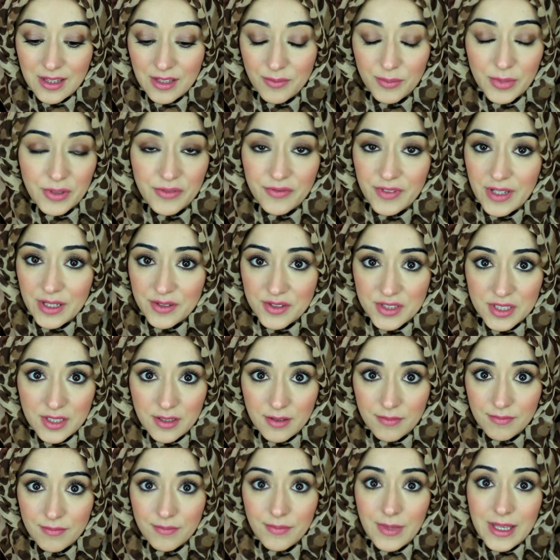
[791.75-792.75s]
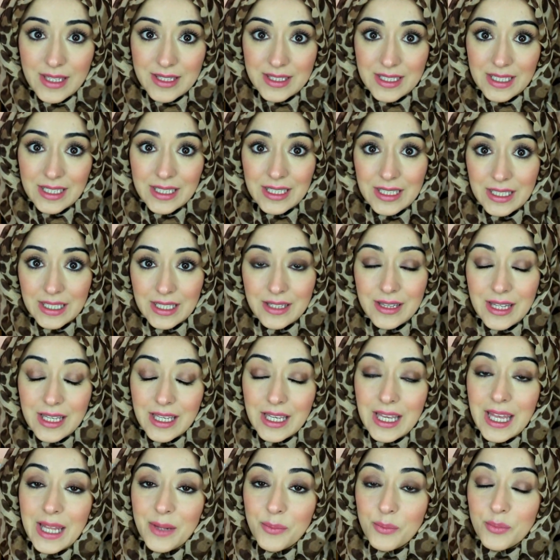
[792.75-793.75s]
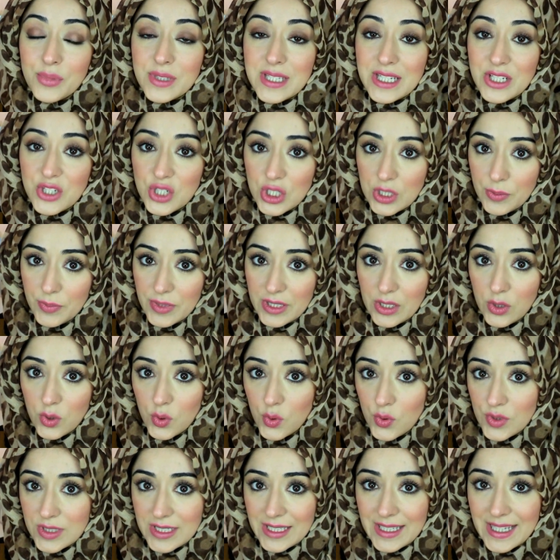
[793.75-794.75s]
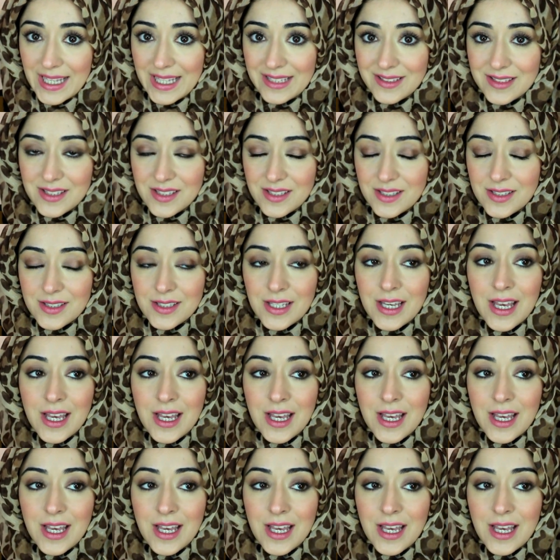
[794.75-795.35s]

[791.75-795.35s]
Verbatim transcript: They've been found to basically, they can potentially be causing cancers.